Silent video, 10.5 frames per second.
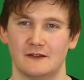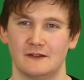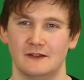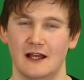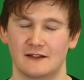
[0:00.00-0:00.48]

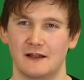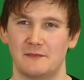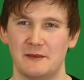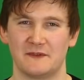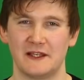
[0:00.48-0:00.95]
Yeah, so
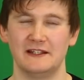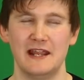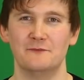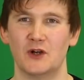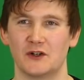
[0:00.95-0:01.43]
people think
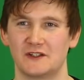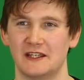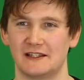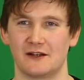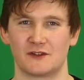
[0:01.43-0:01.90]
Nimrod, you
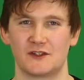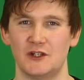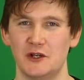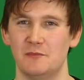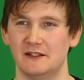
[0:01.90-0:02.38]
think it sounds
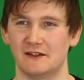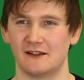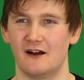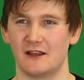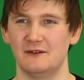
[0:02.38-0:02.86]
stupid, don't it?
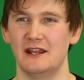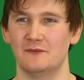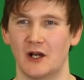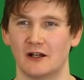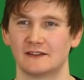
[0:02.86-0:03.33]
It's, oh, you
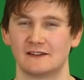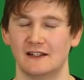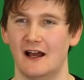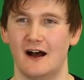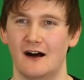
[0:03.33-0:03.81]
Nimrod. It's
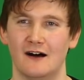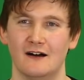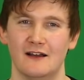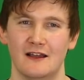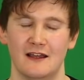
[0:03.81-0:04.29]
like, nah.
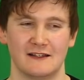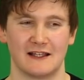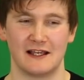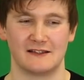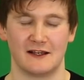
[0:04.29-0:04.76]

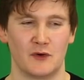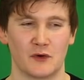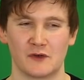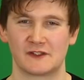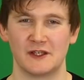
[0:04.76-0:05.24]
He's a
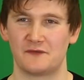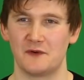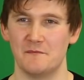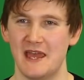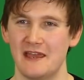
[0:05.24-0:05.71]
hunter
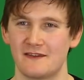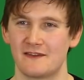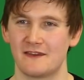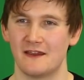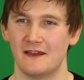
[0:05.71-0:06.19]
from
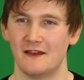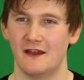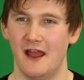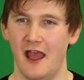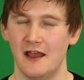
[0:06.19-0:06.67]
myth.
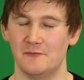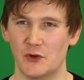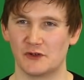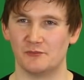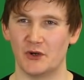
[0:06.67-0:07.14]
And
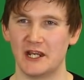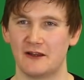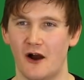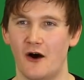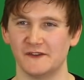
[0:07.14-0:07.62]
Bugs Bunny
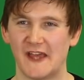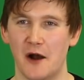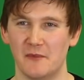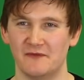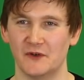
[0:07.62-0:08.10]
calls
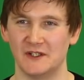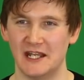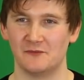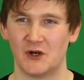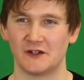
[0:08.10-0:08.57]
Elmer Fudd
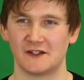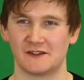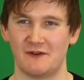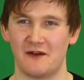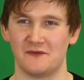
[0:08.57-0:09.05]
Nimrod as
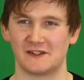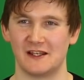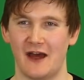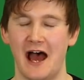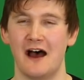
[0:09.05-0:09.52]
a reference
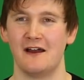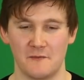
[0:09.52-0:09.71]
to that.